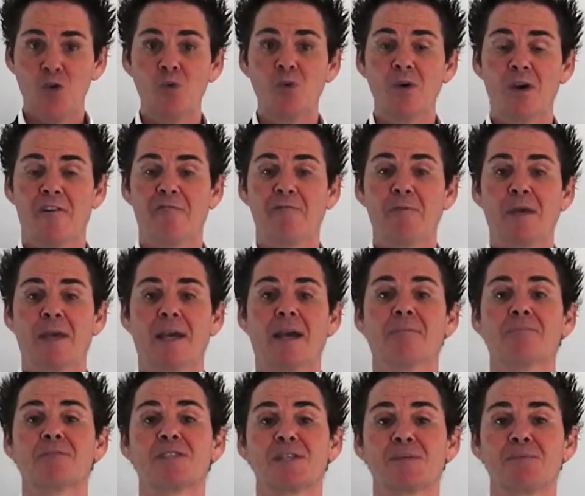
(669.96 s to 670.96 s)
have
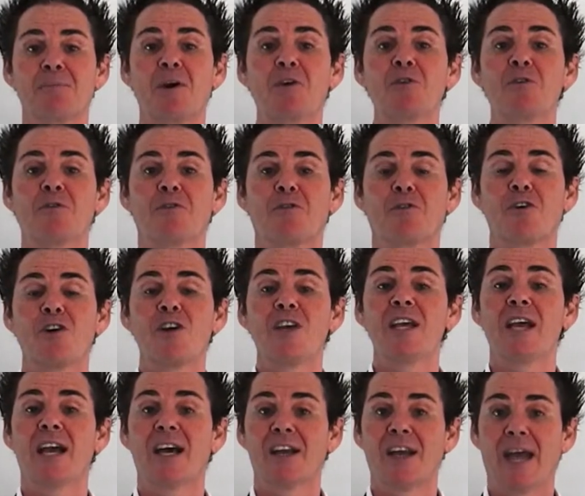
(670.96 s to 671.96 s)
become
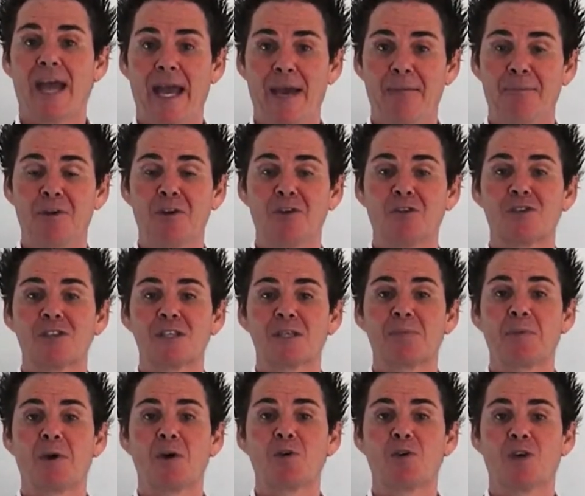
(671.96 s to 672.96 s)
smoke-free and a happy
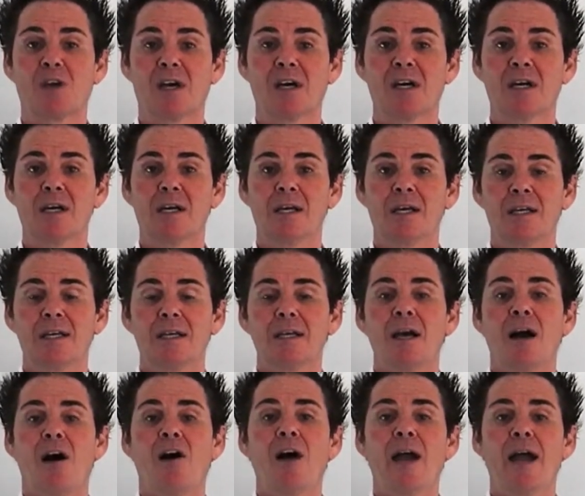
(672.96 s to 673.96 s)
non-smoker,
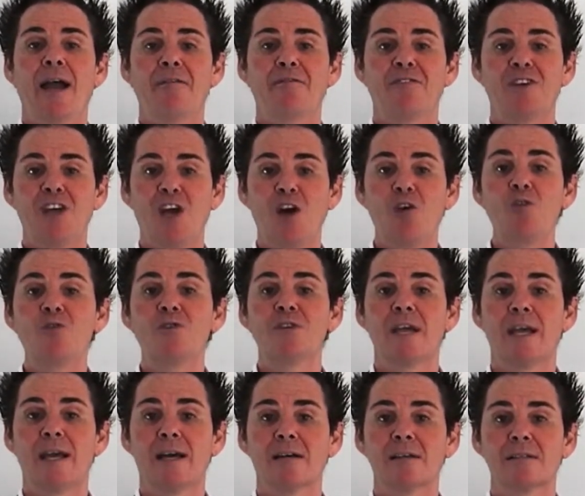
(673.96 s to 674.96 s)
I have no
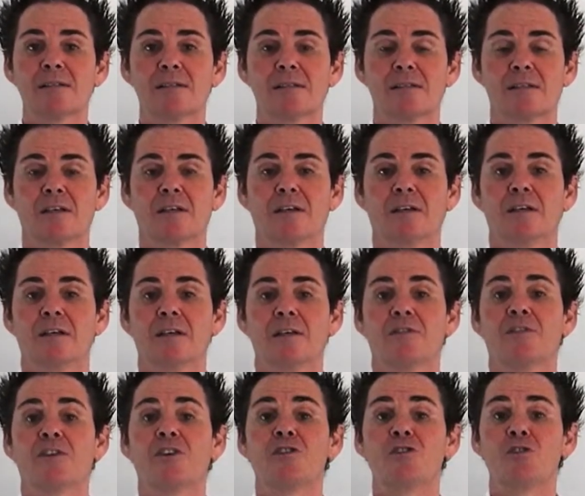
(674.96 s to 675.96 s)
doubts
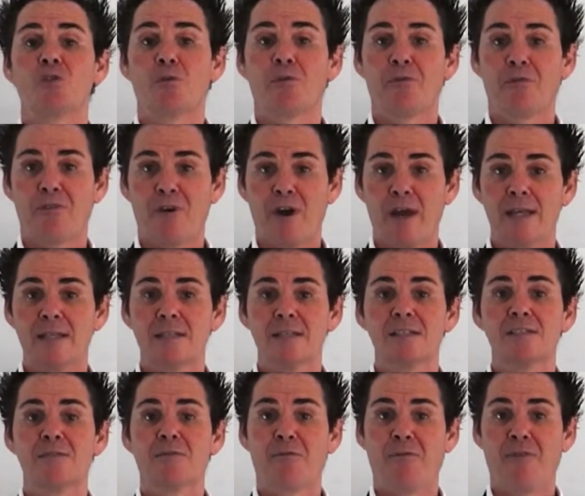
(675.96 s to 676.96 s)
that your
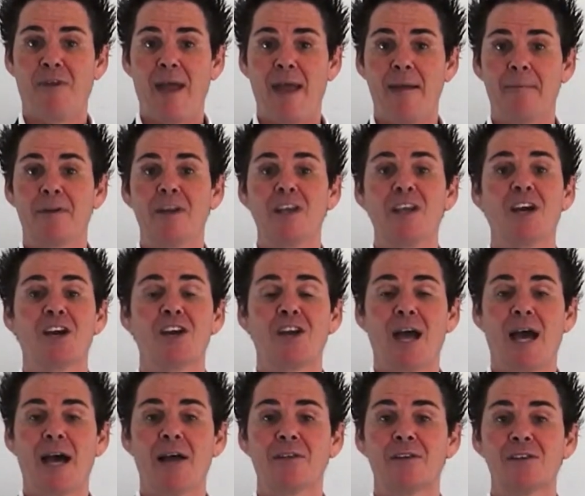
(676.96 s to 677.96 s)
friends, family and
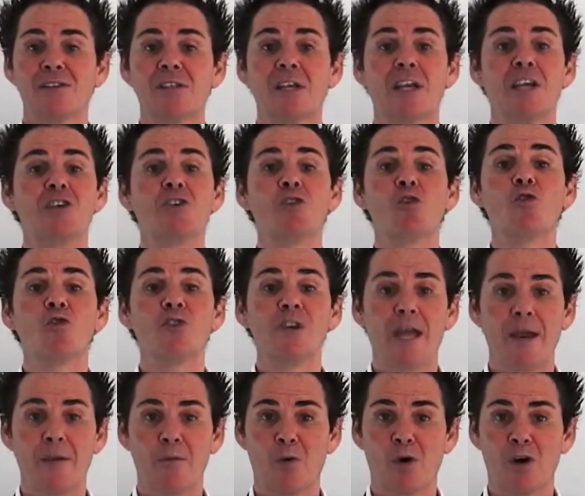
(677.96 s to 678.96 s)
others in your
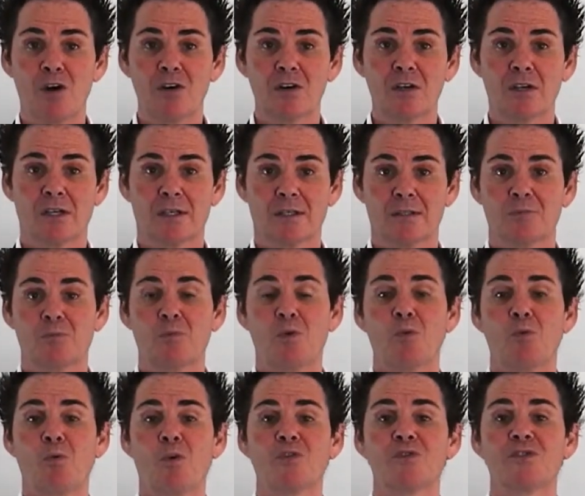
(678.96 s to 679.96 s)
network will
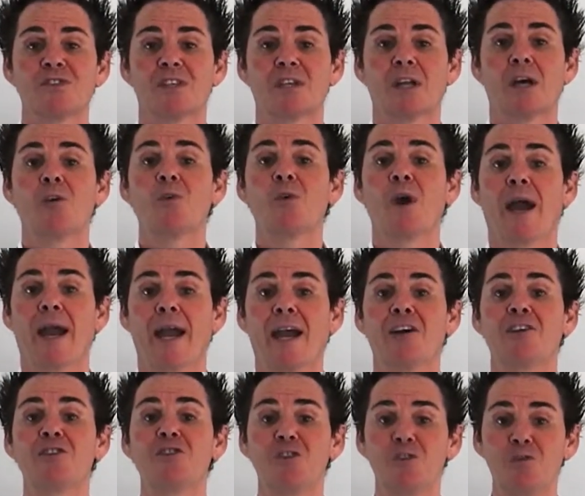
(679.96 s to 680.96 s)
want to know
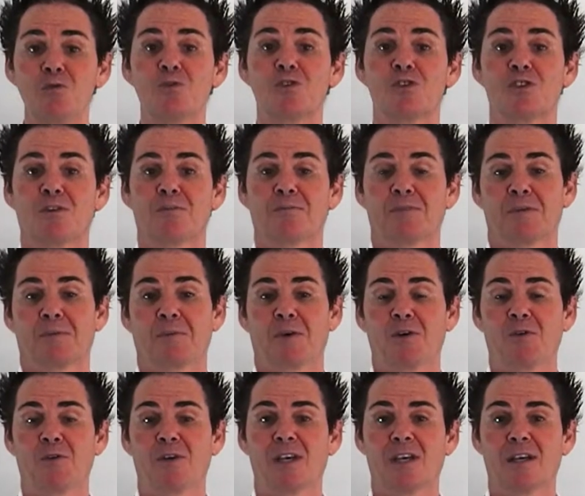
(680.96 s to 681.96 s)
how you stopped
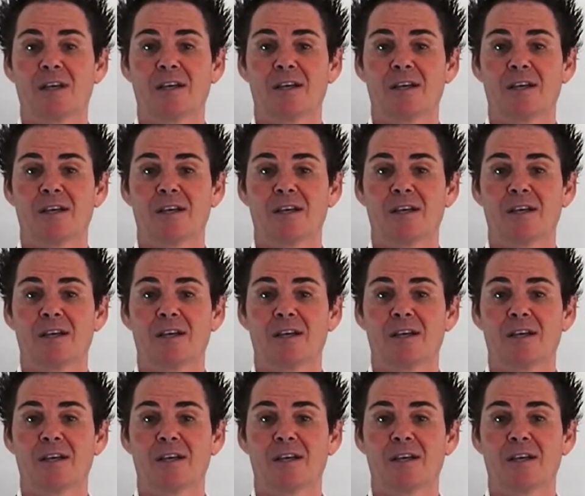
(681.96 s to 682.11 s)
smoking.